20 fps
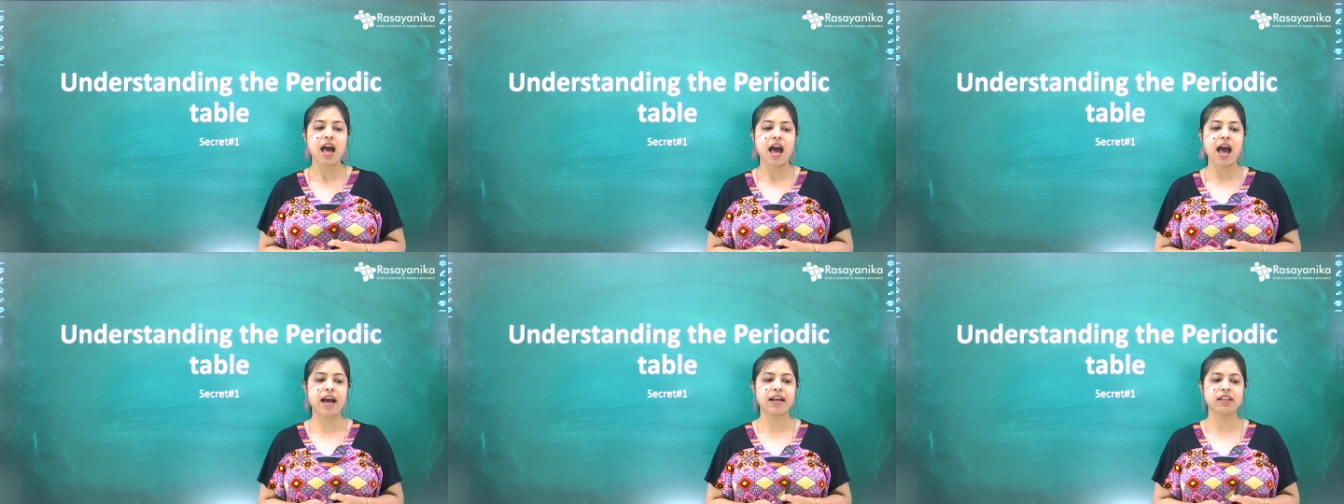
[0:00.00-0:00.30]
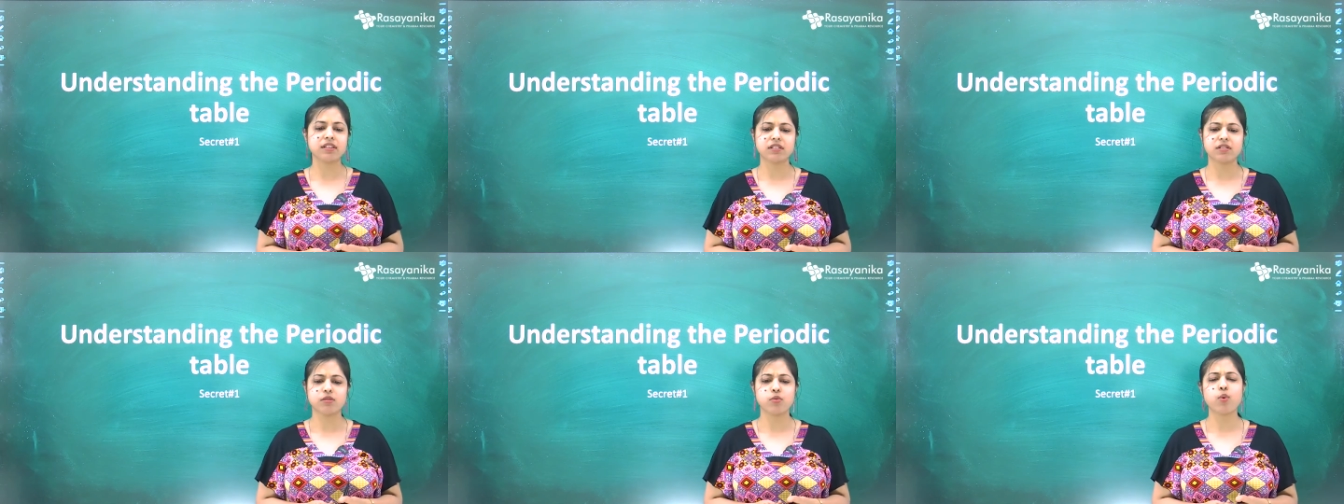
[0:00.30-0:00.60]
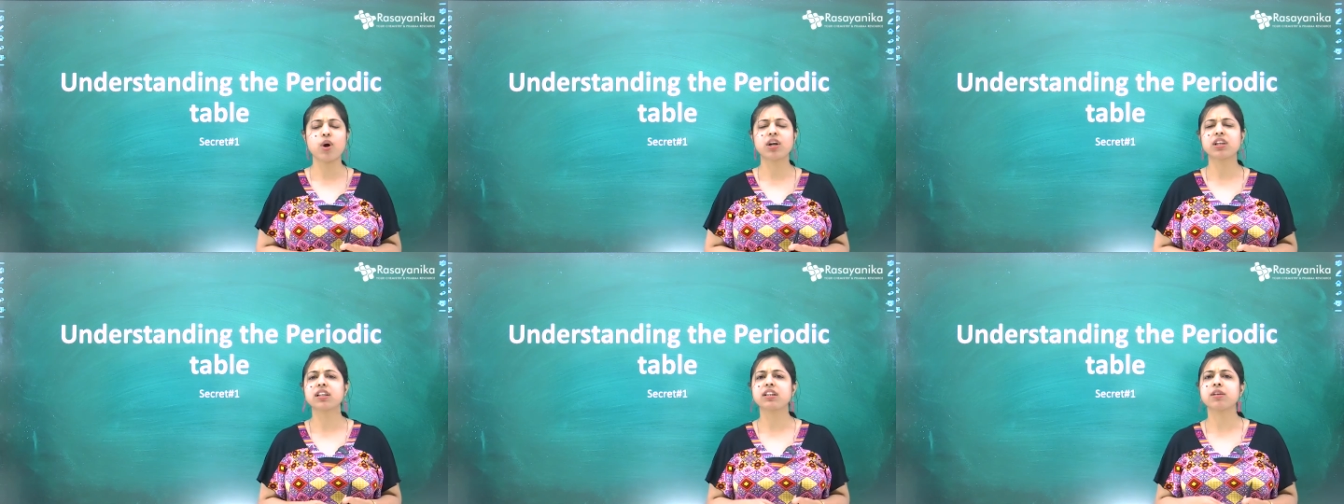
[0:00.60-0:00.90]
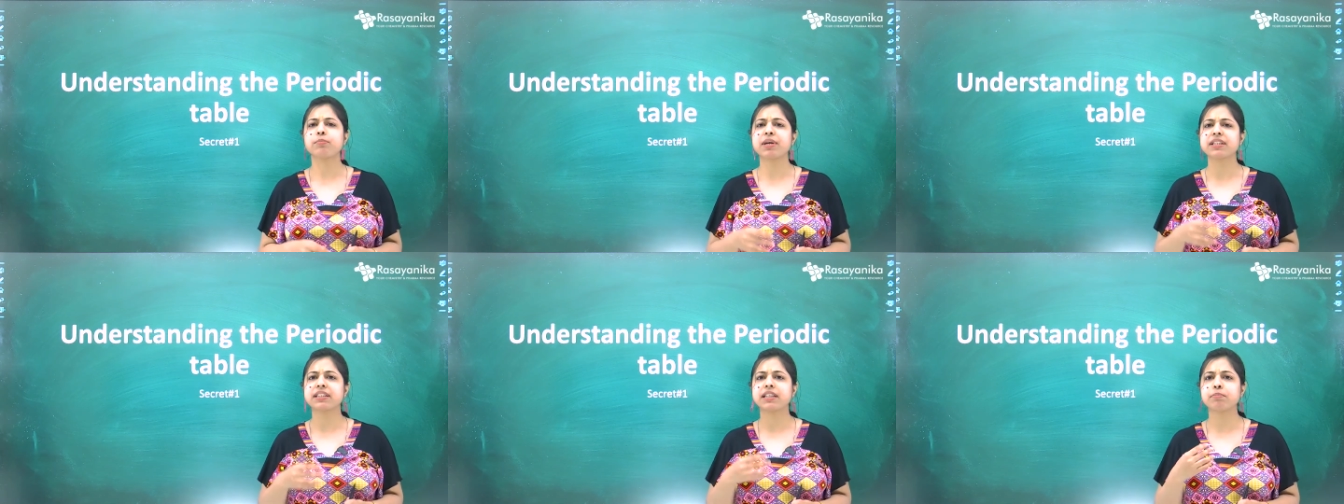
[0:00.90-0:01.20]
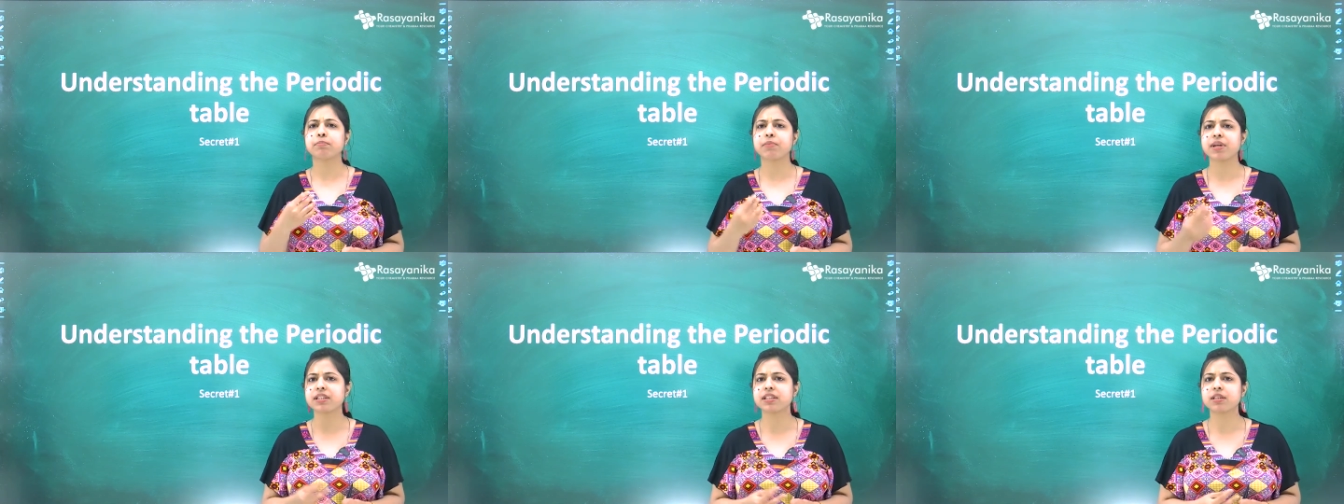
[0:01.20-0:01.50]
and what are the
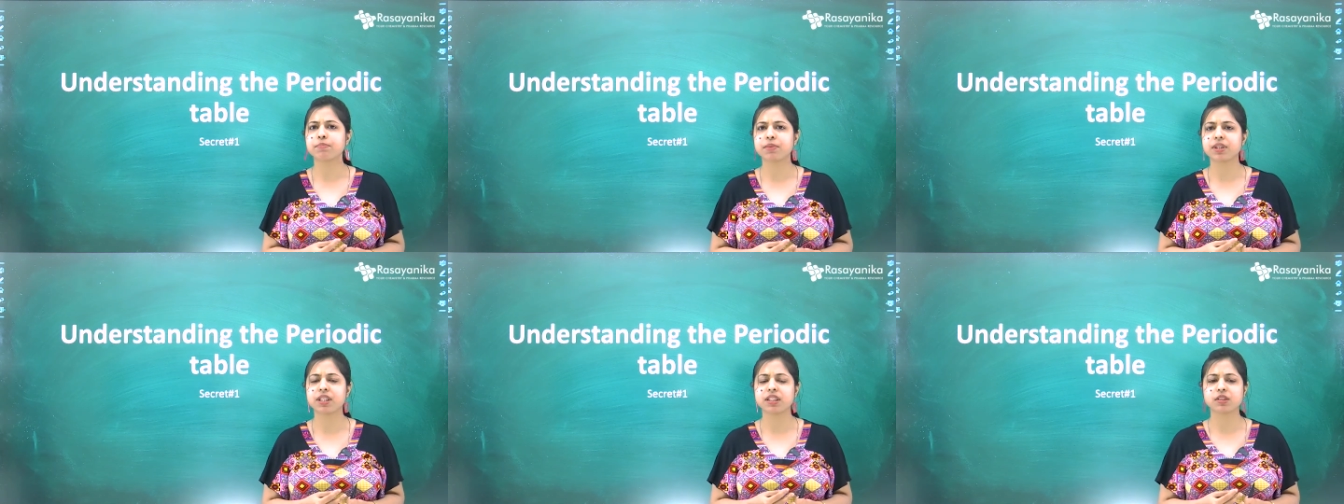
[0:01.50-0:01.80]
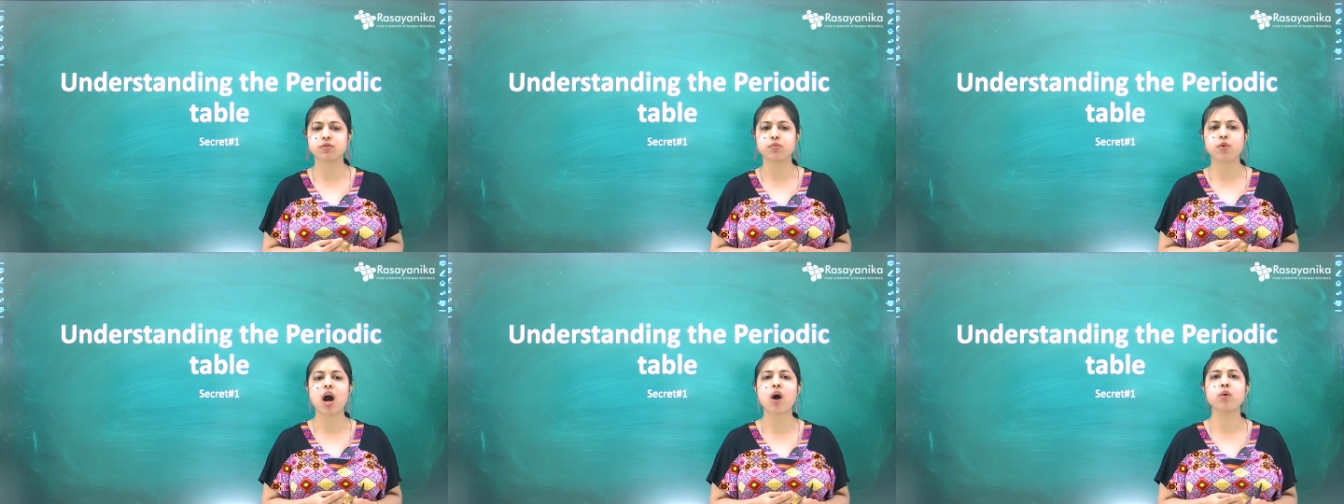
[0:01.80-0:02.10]
basic principles,